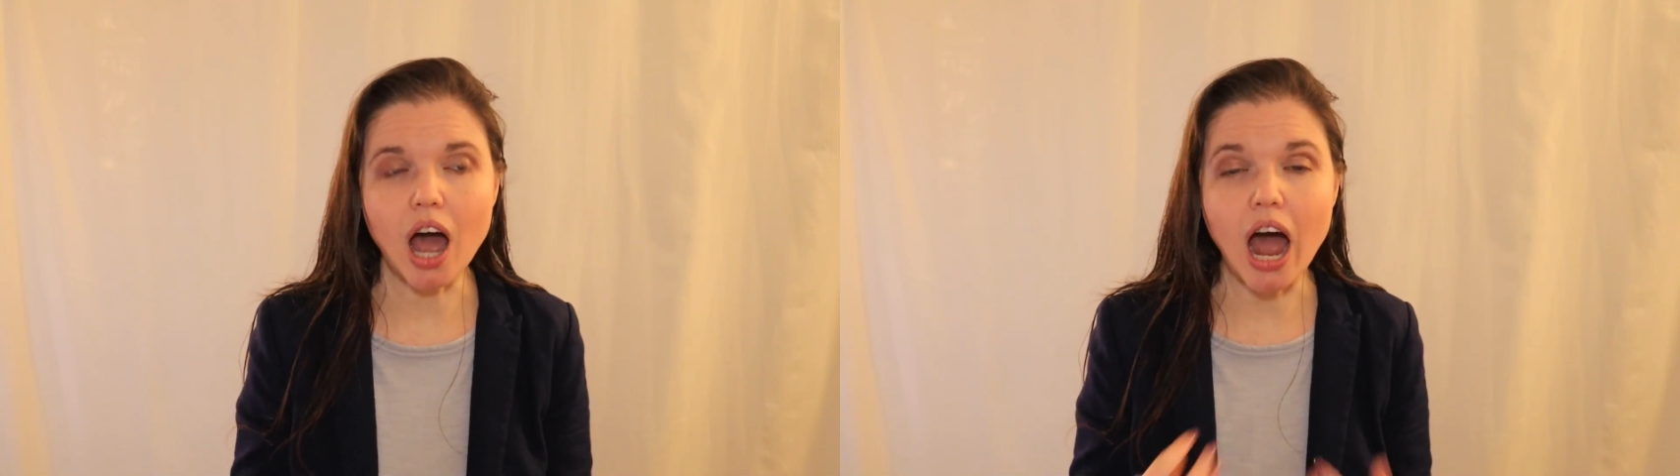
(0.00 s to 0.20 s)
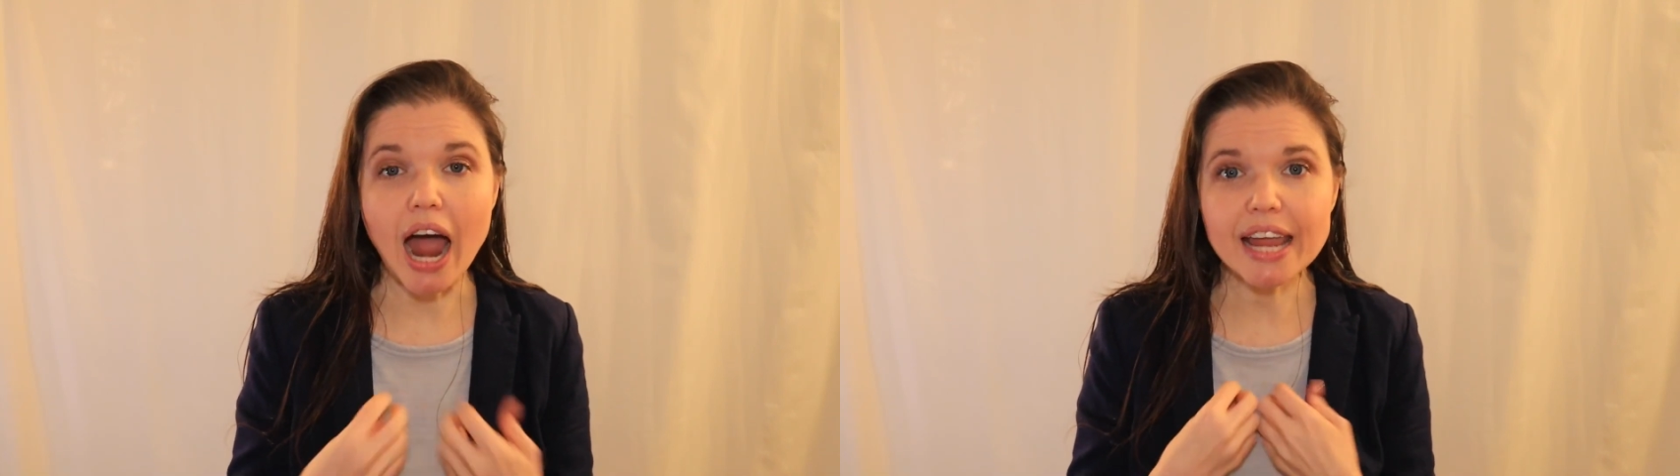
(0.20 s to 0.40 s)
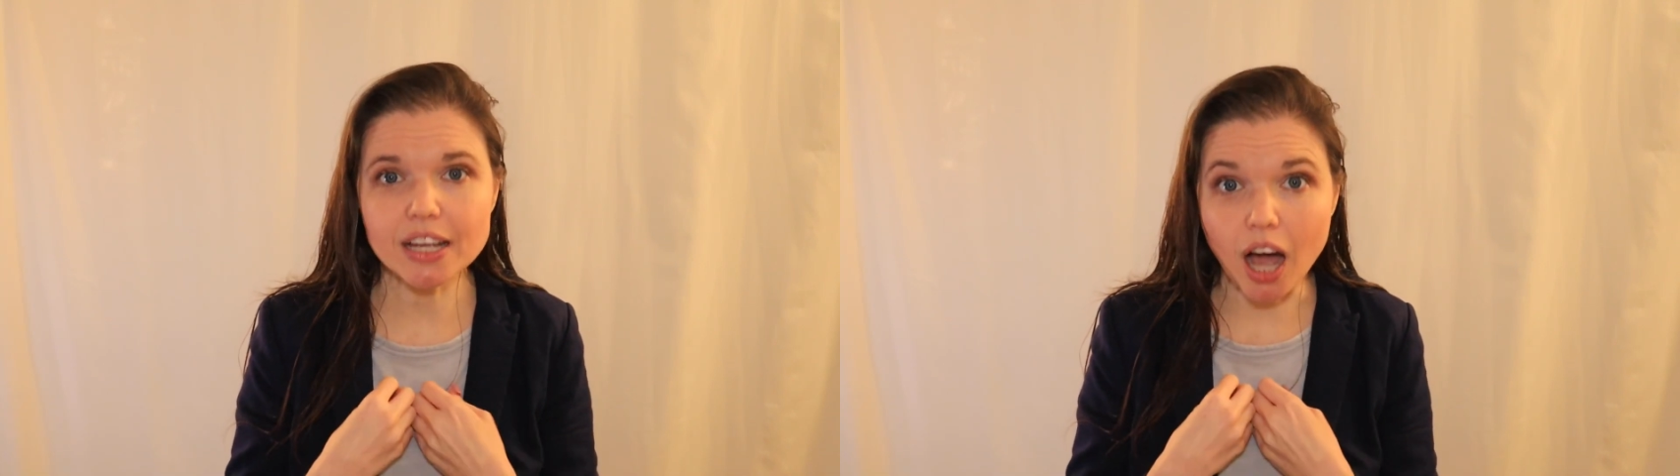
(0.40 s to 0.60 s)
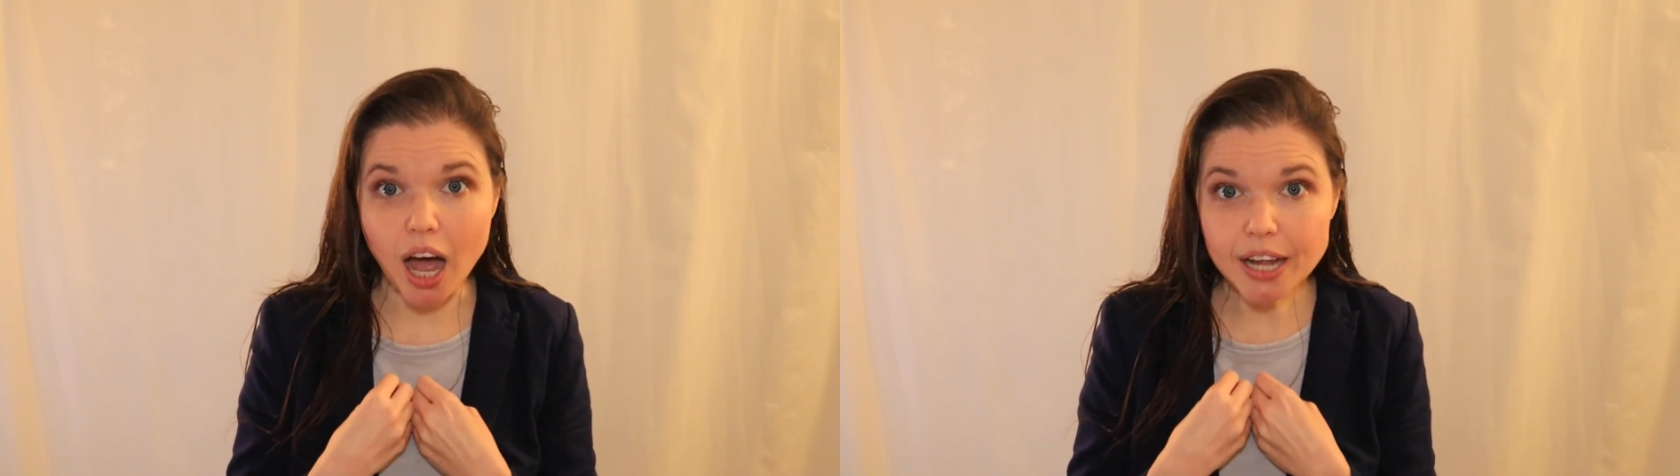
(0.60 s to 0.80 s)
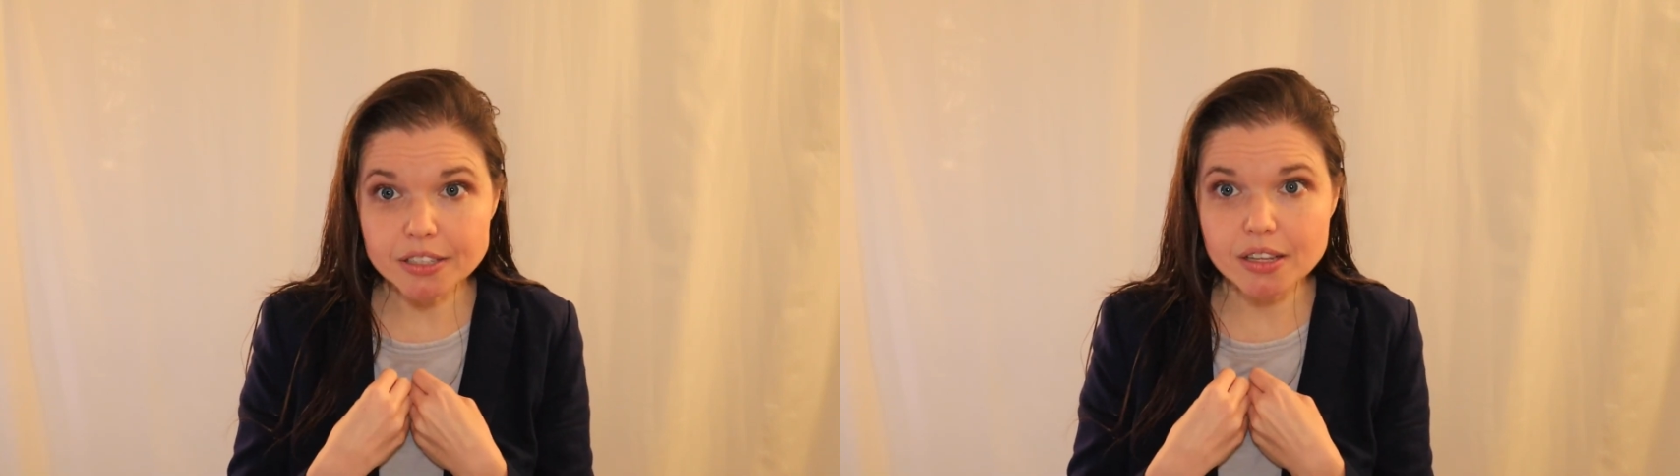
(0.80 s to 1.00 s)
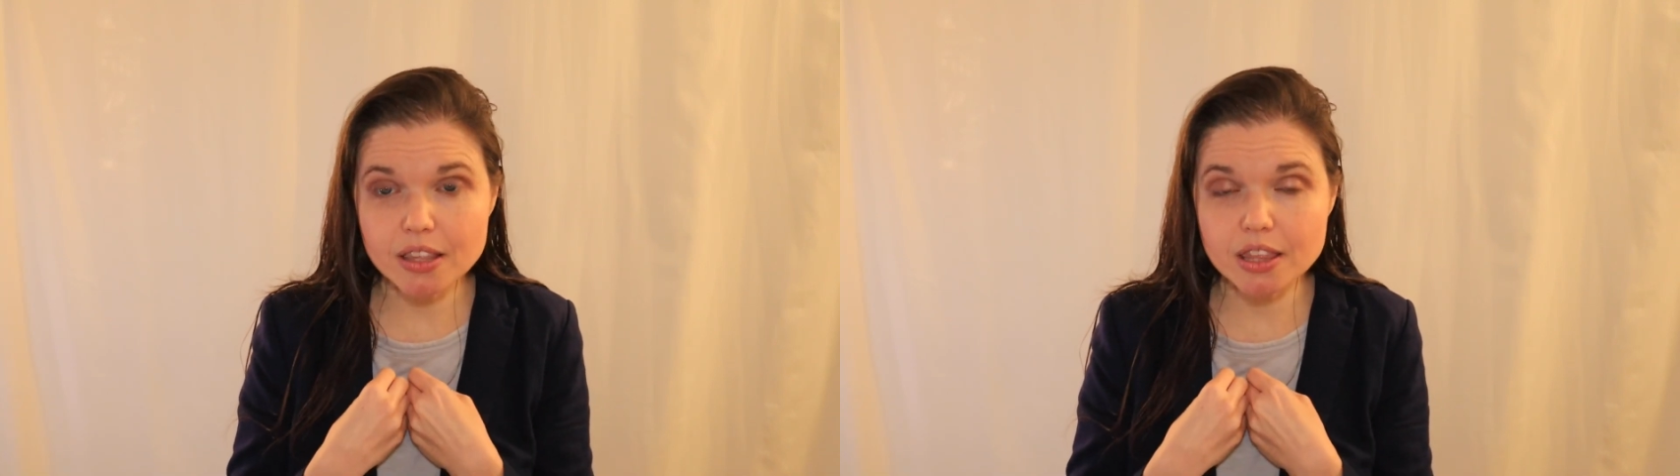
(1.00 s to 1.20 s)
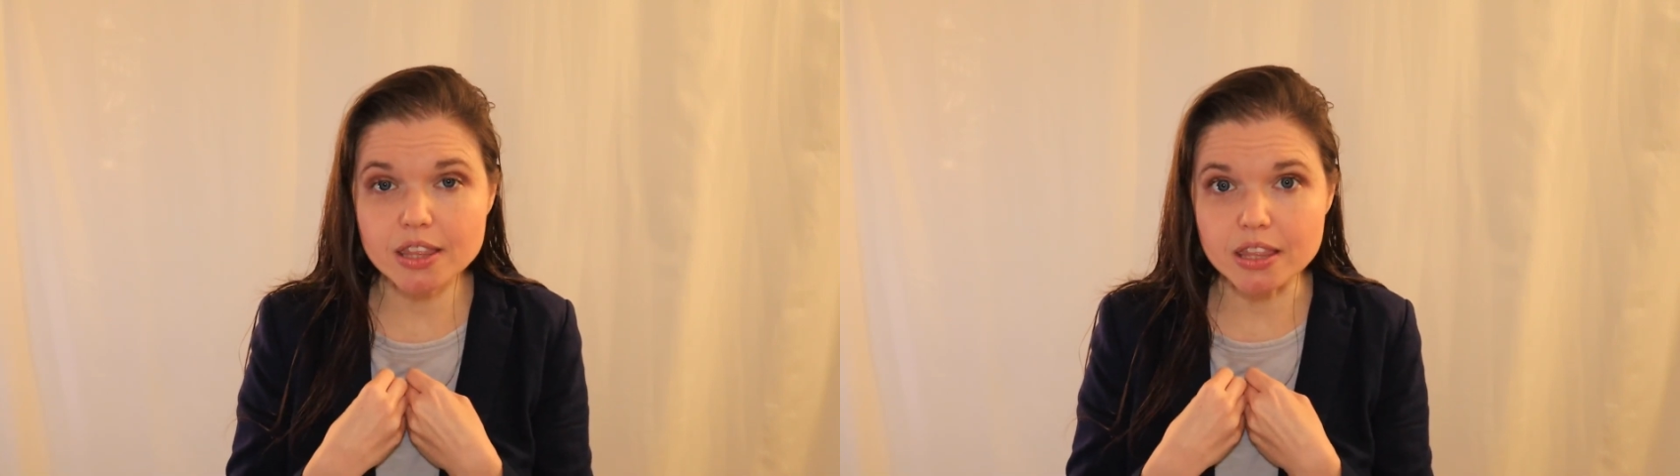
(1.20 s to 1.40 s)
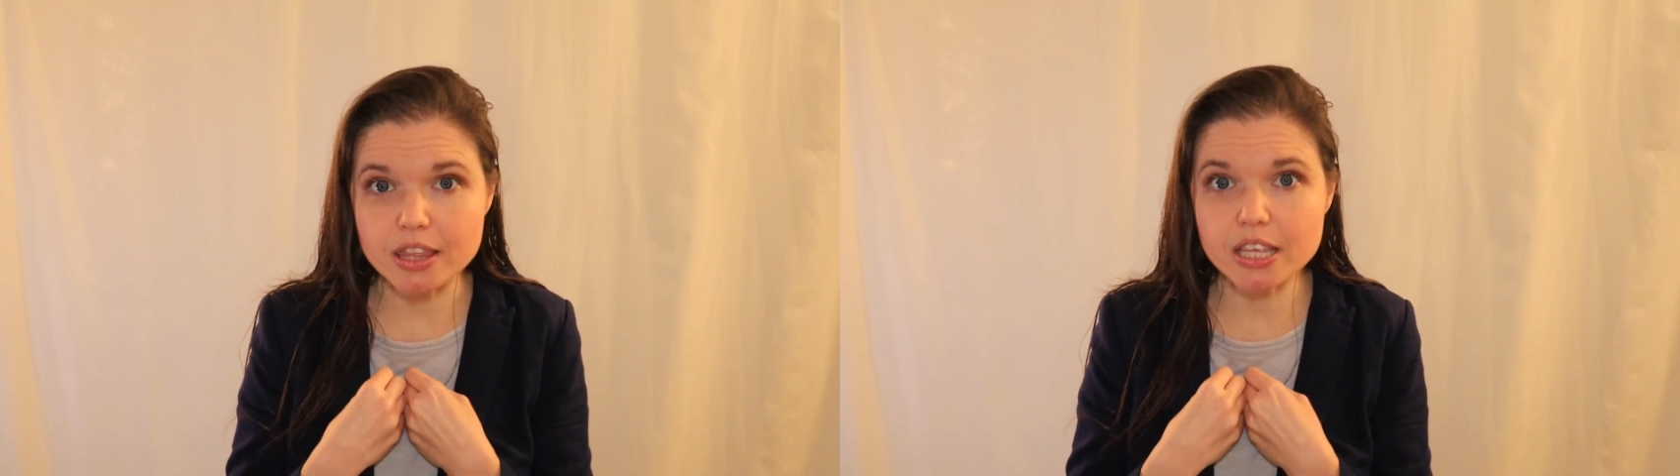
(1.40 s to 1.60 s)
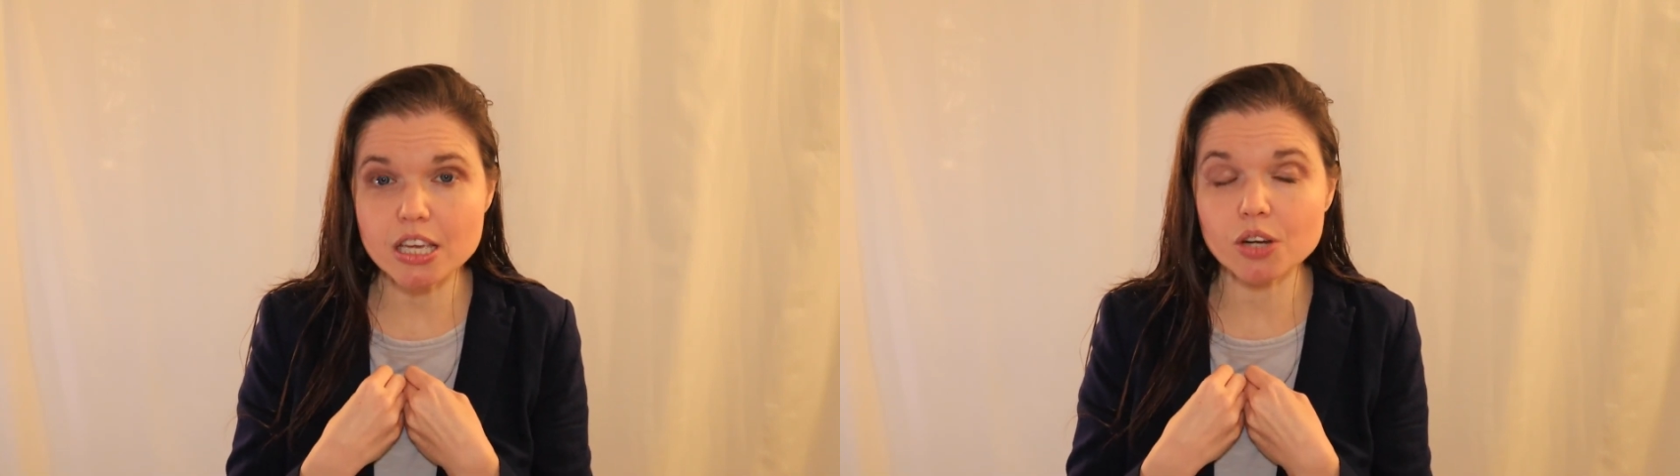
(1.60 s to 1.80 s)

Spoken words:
I got the